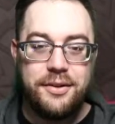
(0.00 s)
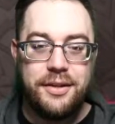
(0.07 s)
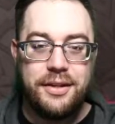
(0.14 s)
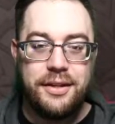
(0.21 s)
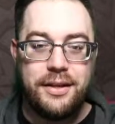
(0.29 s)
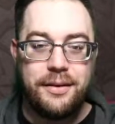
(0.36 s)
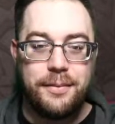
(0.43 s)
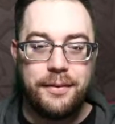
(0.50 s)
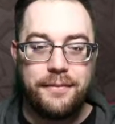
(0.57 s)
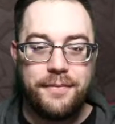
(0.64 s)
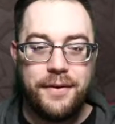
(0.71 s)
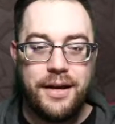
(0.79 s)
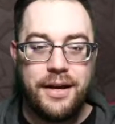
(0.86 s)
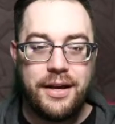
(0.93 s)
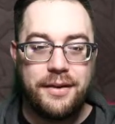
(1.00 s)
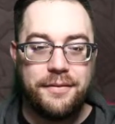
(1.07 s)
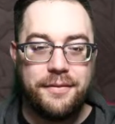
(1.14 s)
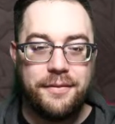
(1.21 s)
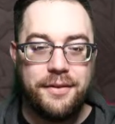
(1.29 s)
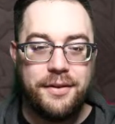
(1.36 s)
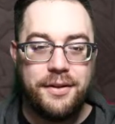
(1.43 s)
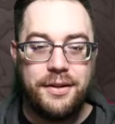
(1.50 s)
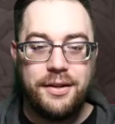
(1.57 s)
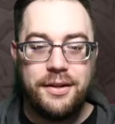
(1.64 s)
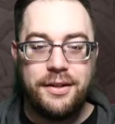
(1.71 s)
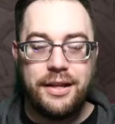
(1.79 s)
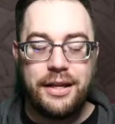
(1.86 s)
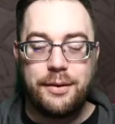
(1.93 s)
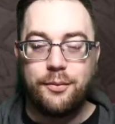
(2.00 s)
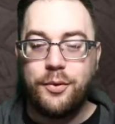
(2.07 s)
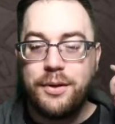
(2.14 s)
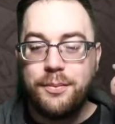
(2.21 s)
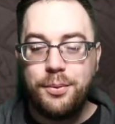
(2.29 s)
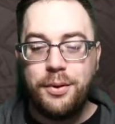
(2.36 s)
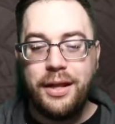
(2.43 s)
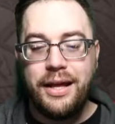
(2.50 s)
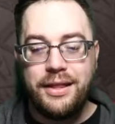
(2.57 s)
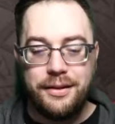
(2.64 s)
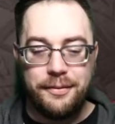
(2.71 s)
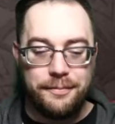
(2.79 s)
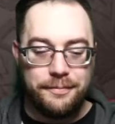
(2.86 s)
and then they play 5. They can replay them.